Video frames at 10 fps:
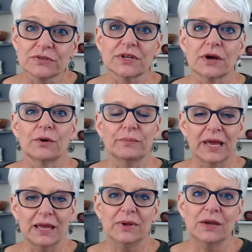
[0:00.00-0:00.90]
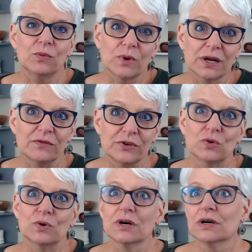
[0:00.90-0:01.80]
So maybe one of
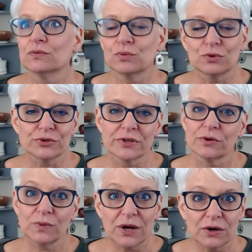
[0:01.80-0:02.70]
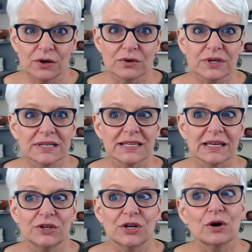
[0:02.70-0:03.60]
your rules of the road is that
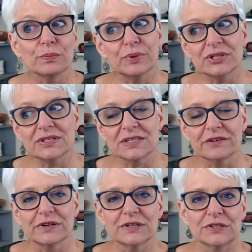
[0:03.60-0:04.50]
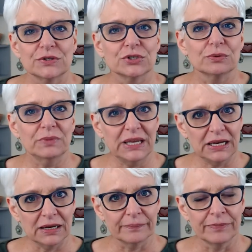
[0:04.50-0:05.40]
you don't put stuff on social
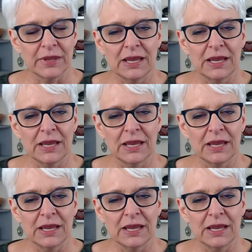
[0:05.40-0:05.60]
media